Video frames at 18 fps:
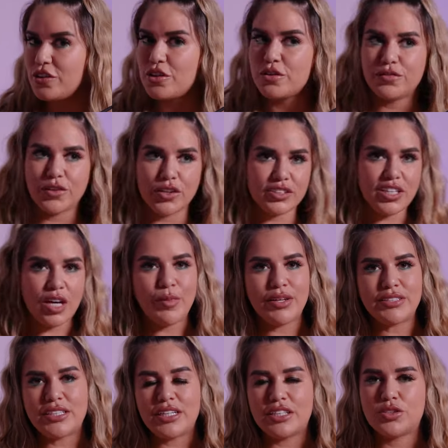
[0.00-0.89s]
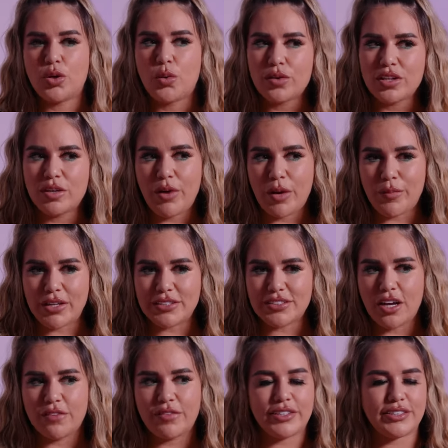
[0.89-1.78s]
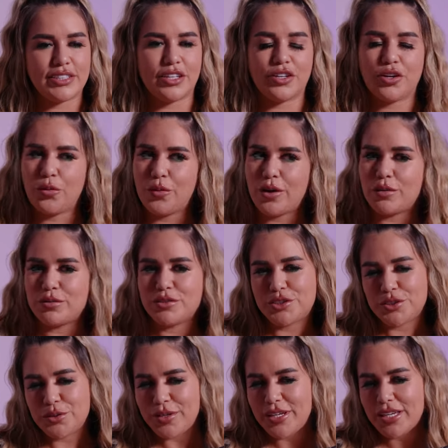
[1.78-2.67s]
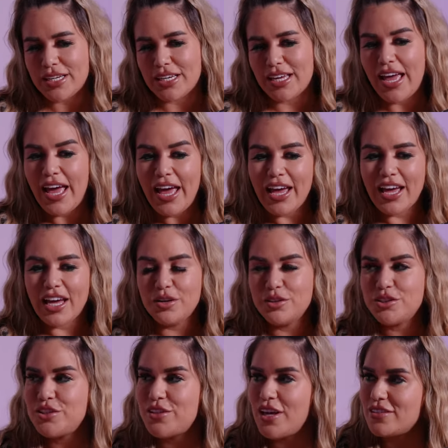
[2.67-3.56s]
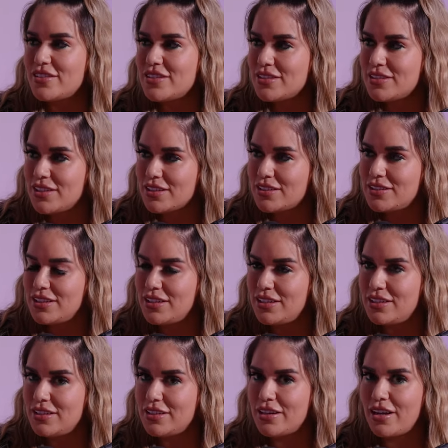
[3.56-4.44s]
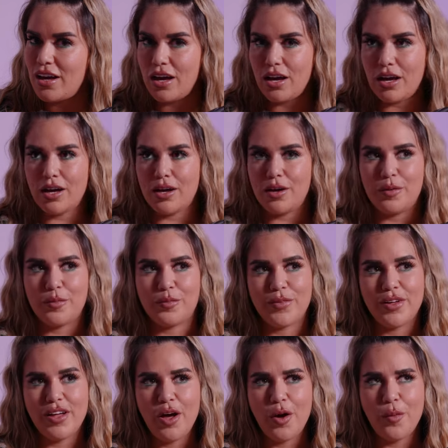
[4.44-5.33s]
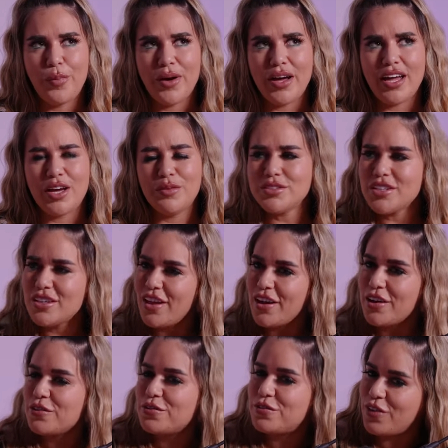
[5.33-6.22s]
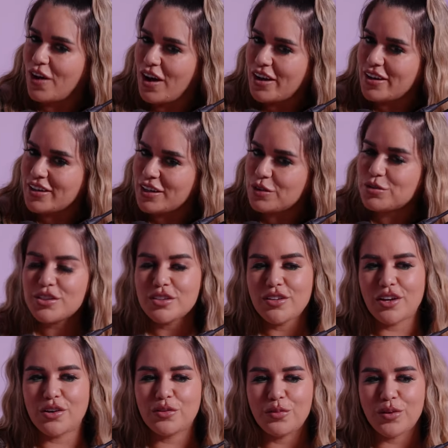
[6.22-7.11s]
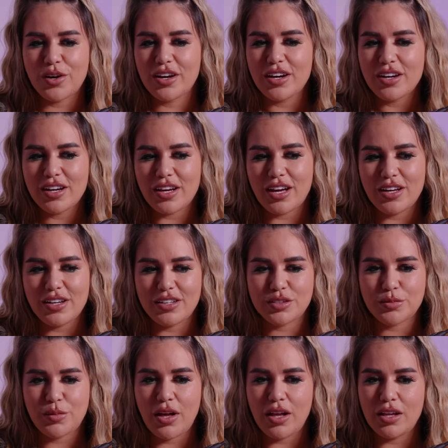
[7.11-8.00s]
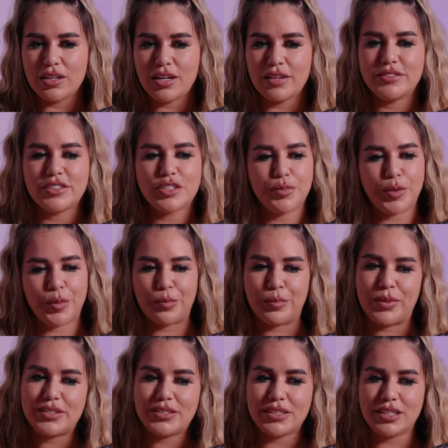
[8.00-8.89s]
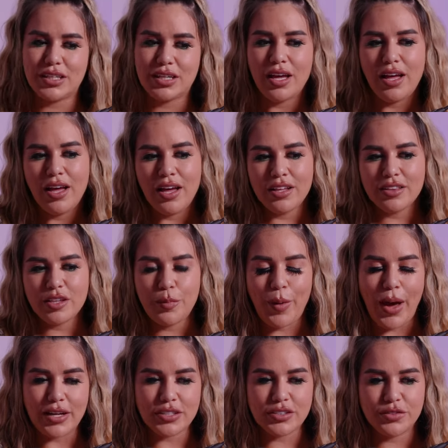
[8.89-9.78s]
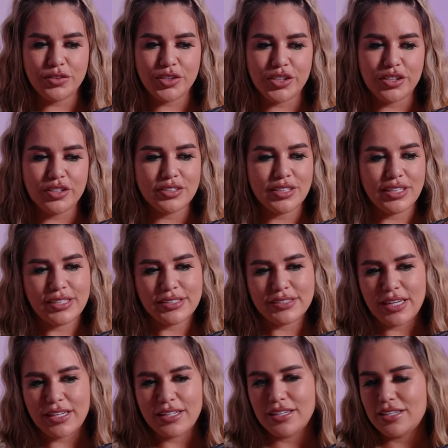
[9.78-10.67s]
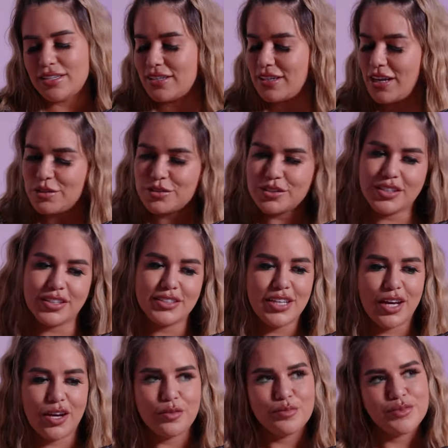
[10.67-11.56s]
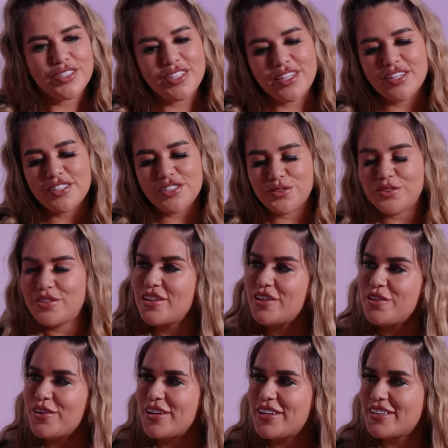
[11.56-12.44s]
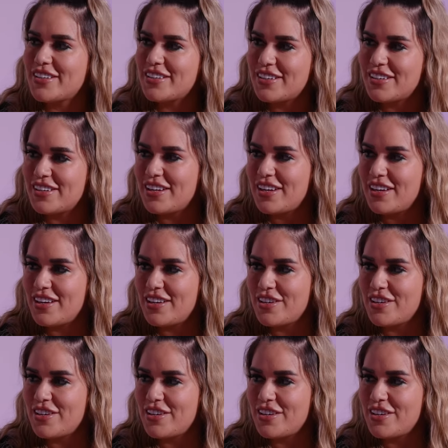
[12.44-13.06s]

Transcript: The first time I did it totally by myself. I didn't know what I was doing. It was 2016. Um, but it was a lot of fun. It was a lot of work as well, and I've just been busy the past few years. And I decided now a good time to do another one. Awesome!